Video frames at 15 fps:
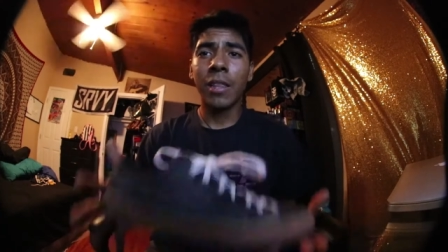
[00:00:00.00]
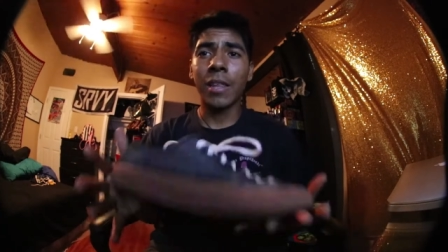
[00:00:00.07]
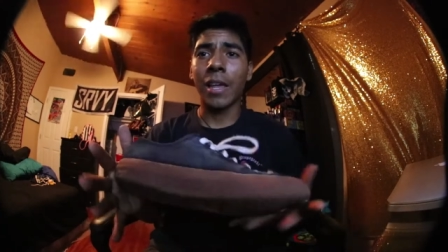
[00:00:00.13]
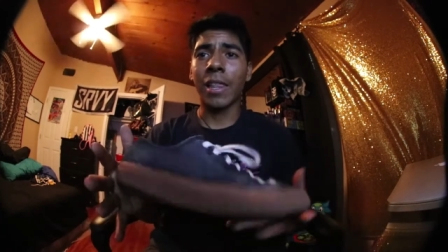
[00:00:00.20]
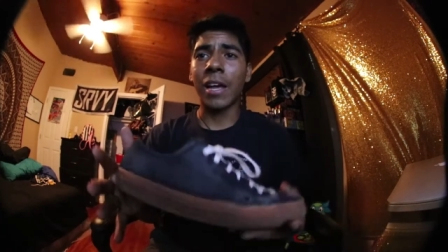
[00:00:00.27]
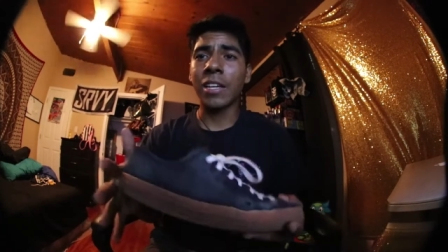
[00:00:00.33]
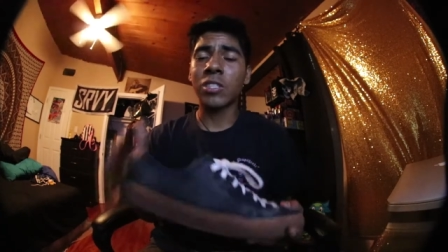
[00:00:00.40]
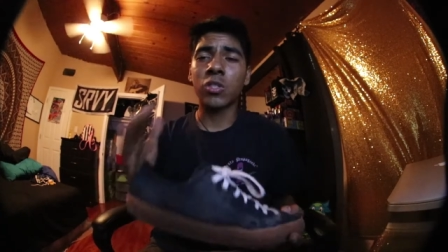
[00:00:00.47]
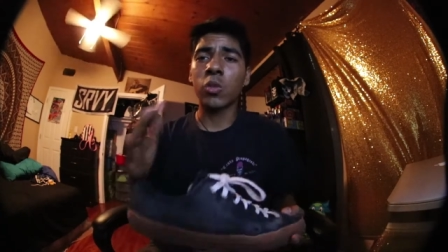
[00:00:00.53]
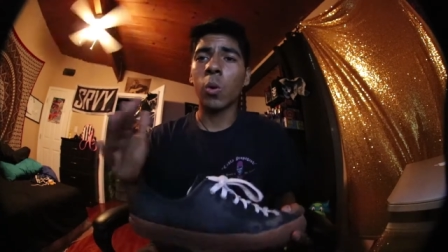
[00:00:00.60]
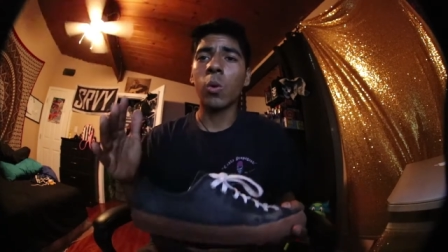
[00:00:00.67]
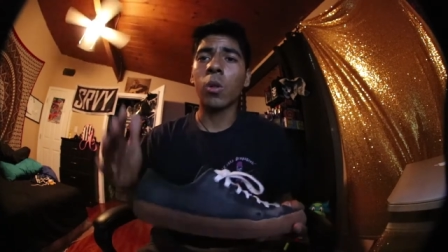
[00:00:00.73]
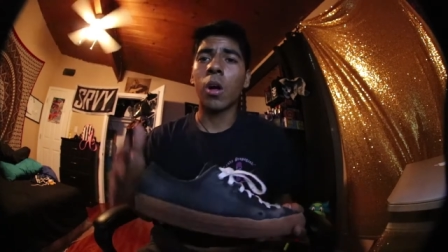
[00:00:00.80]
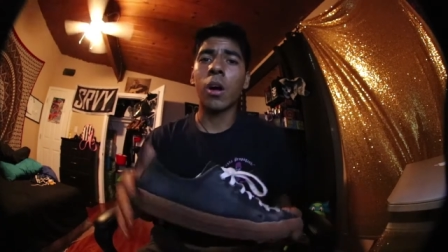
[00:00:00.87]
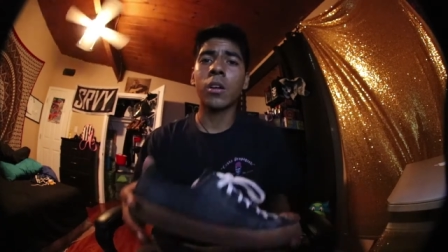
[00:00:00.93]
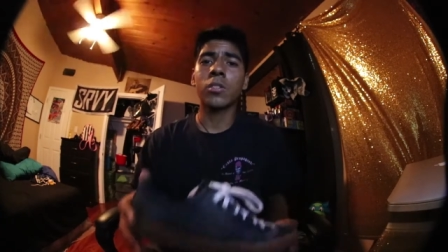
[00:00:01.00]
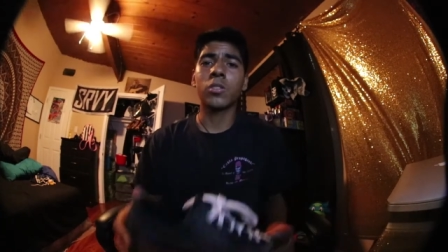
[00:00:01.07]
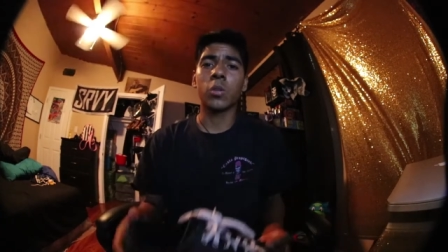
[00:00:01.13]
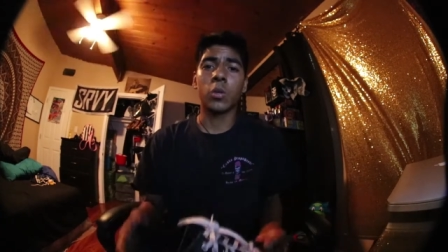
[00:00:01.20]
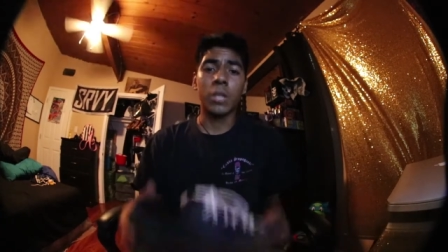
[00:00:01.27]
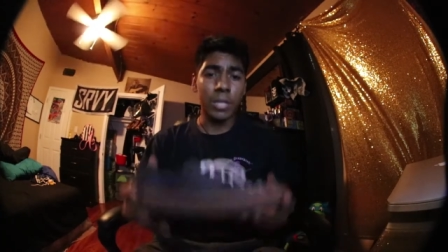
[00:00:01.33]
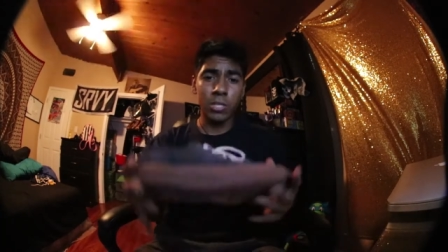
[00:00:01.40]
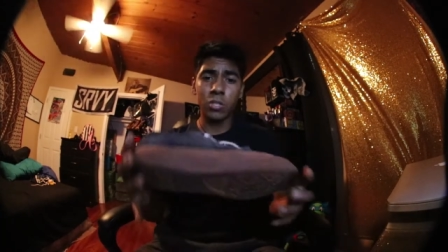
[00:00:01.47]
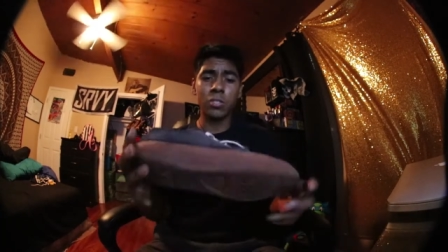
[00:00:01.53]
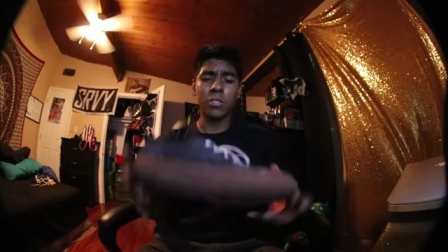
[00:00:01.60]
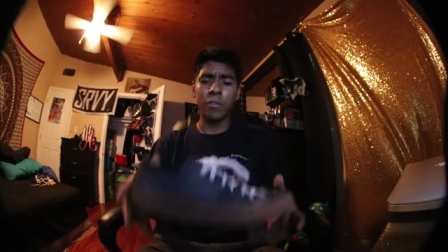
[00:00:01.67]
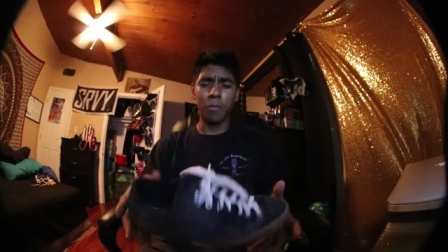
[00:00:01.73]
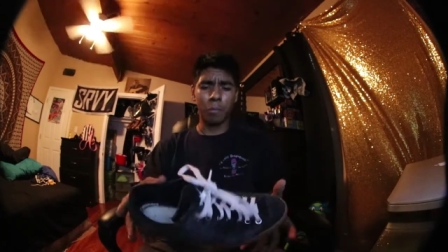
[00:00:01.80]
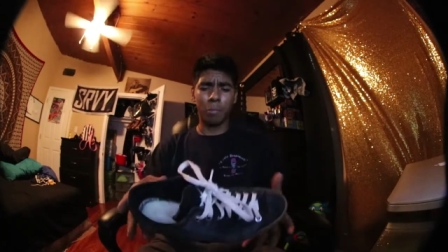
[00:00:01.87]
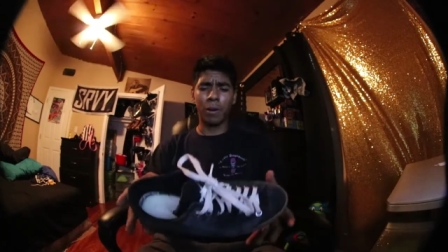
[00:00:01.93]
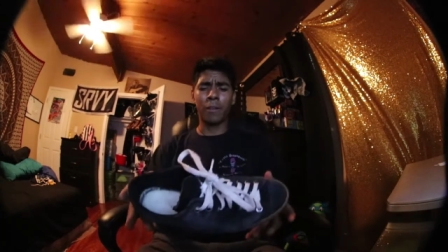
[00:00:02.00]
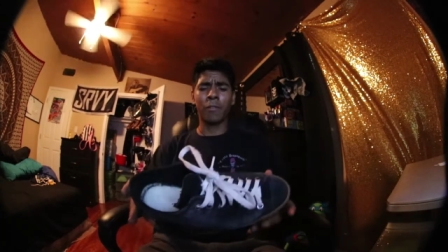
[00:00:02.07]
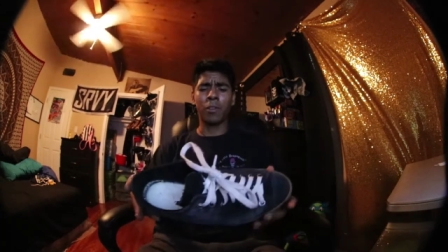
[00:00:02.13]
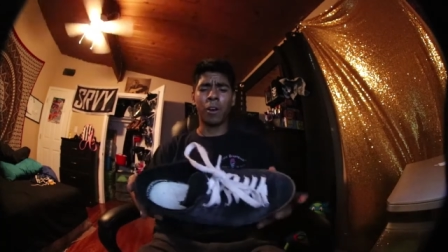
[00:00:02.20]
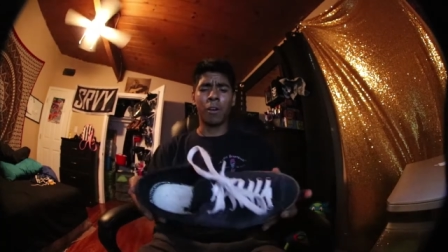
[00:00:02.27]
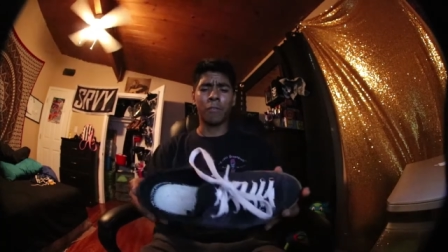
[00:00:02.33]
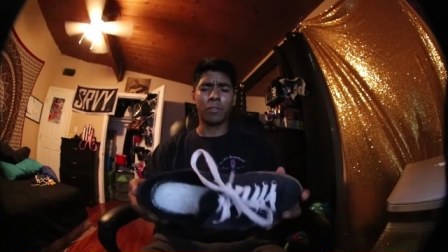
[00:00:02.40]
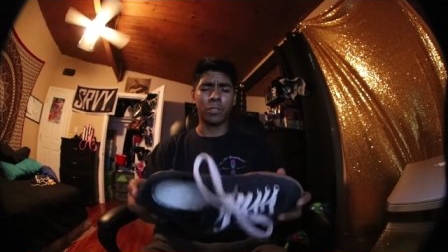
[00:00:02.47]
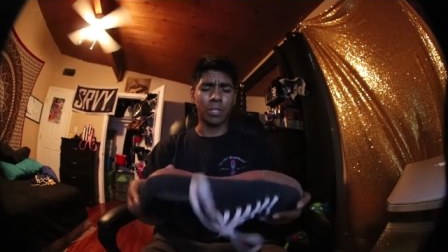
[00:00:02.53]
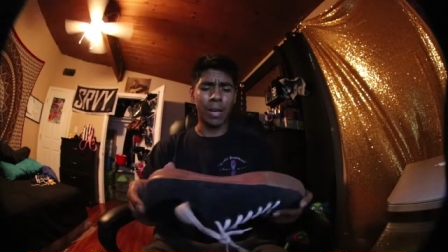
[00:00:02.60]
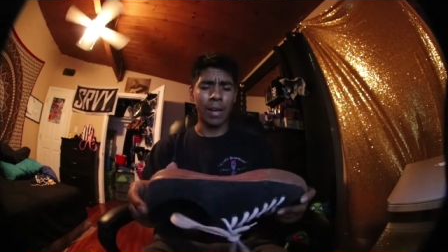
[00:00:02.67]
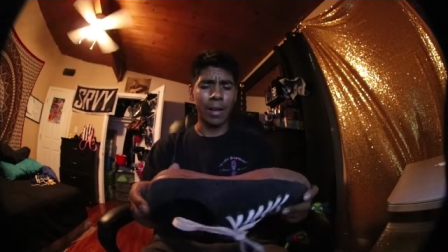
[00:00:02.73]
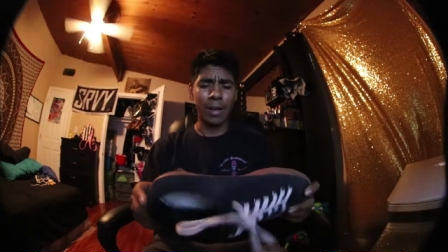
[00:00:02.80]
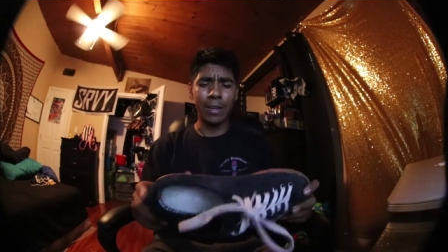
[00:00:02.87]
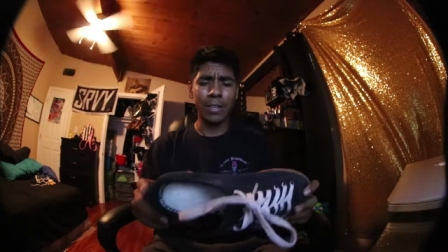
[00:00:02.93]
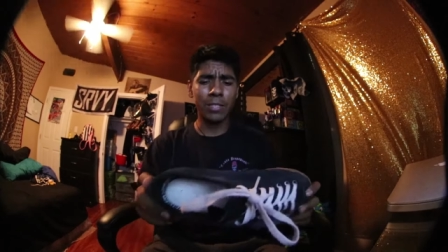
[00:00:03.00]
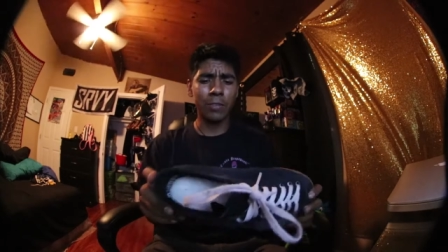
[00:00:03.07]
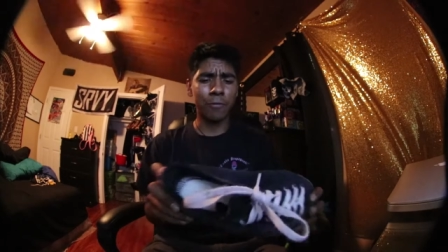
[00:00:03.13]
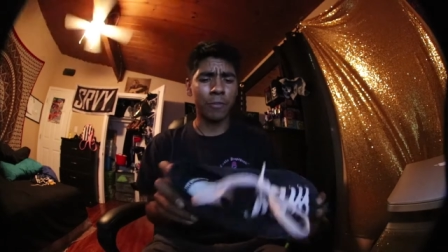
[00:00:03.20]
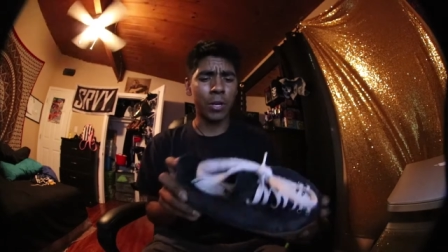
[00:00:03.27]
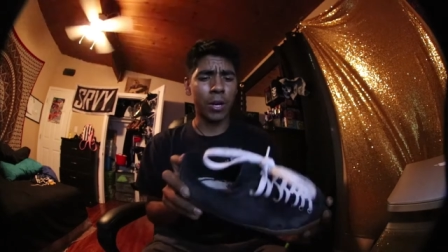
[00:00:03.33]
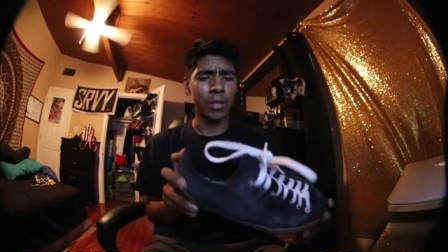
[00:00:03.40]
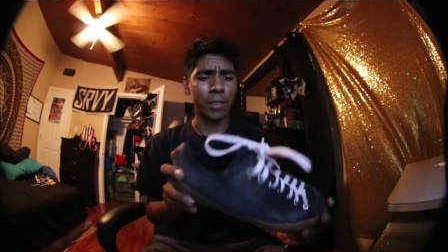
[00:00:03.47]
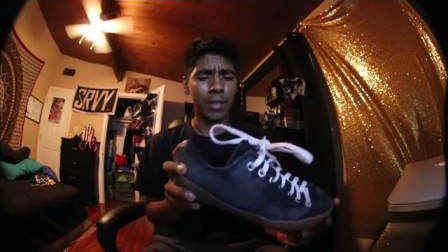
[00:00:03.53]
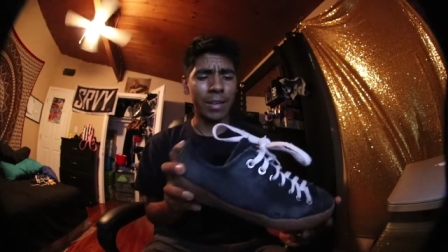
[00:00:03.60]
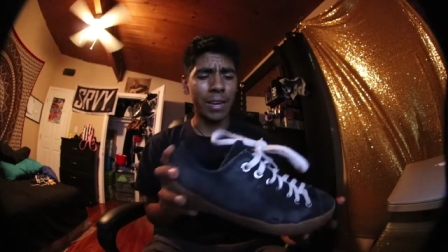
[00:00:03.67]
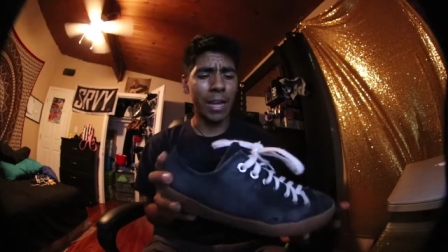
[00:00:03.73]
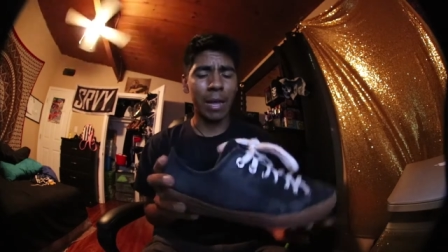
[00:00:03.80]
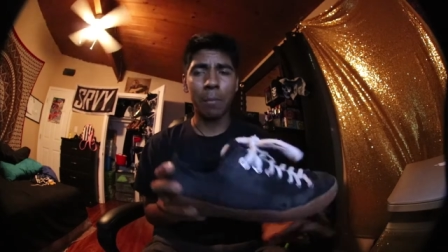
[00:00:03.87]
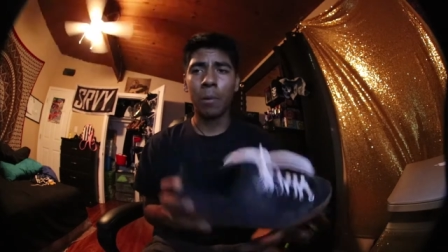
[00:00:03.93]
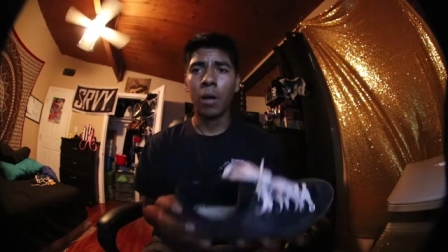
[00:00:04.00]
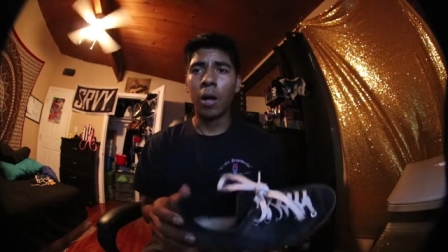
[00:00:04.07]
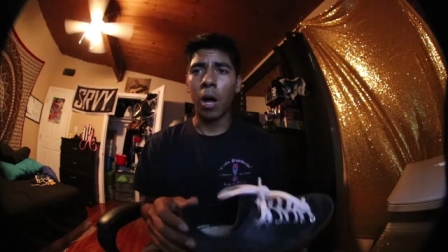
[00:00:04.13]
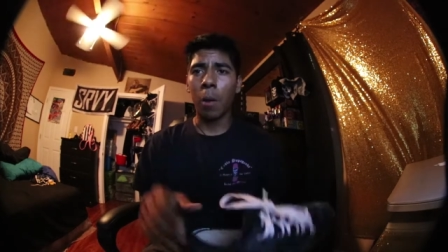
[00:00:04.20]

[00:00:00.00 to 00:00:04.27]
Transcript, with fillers: They last so long, so get yourself a pair of Converse. I, I need to figure out the name.